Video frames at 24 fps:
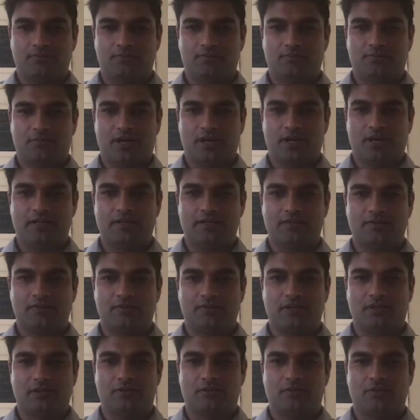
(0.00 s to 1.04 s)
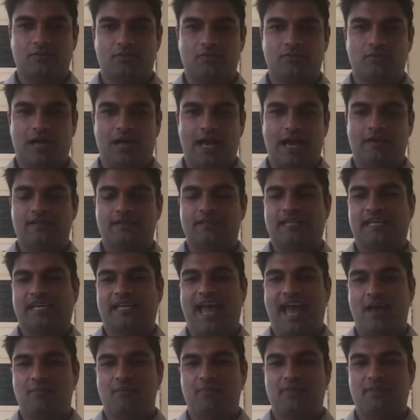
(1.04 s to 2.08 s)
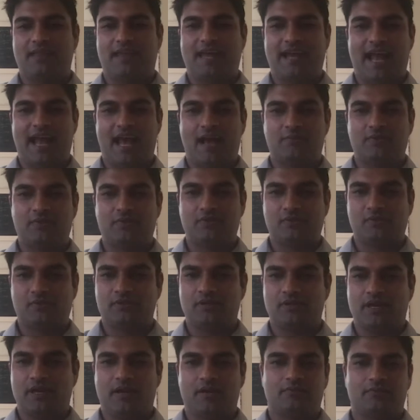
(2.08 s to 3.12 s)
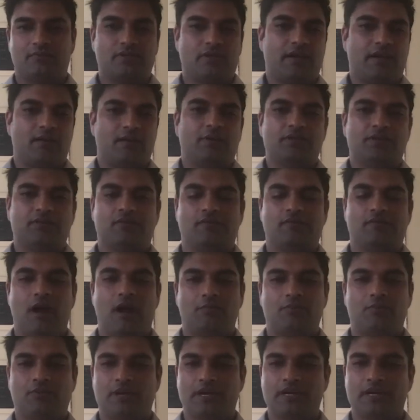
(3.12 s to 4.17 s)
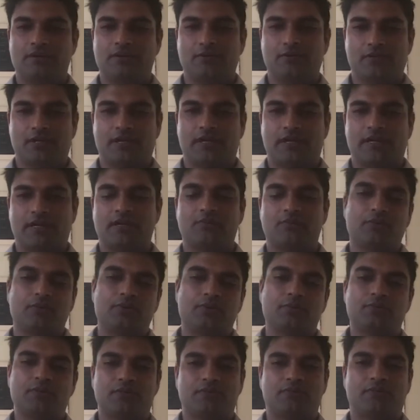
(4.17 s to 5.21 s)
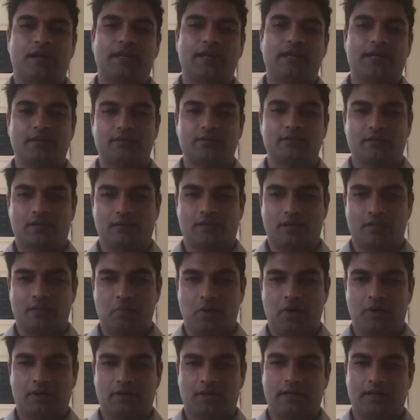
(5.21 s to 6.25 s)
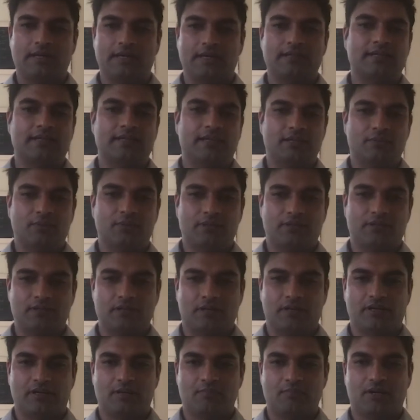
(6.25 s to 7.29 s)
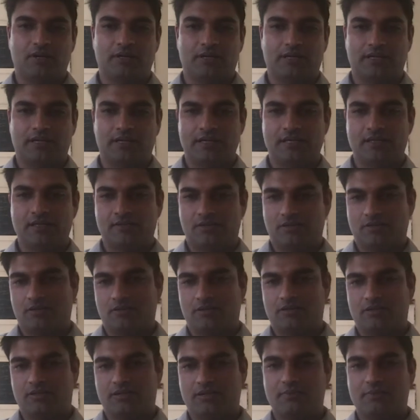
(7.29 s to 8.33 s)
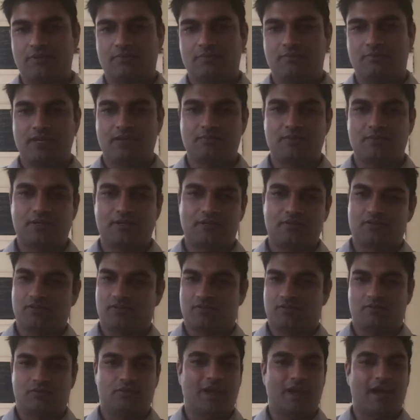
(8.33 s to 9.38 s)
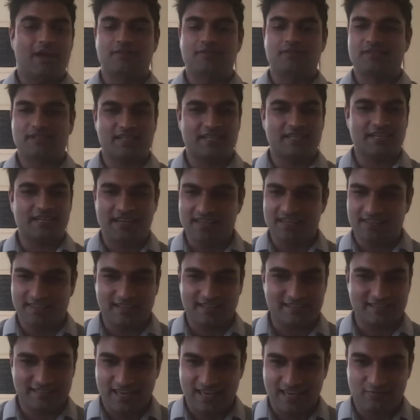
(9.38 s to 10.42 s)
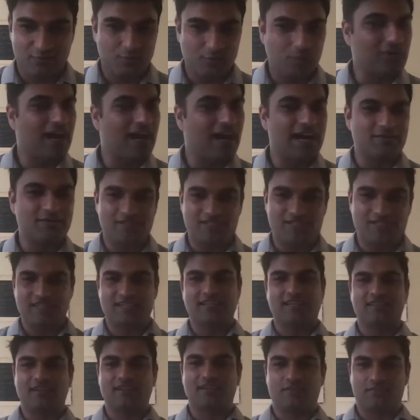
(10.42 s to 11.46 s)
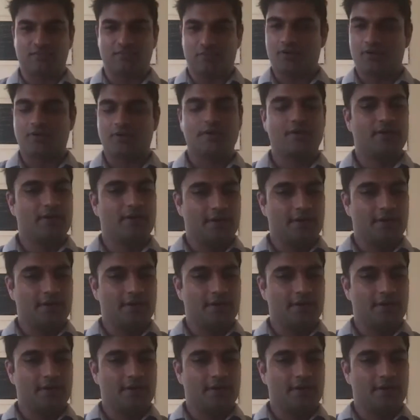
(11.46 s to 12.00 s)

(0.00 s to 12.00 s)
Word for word: right? So how does that happen? That happens when you have, say, a bunch of operators sitting in a room defining a target market. I tell you what the target market is. You agree with me because you haven't seen anything aside from what I've seen, and therefore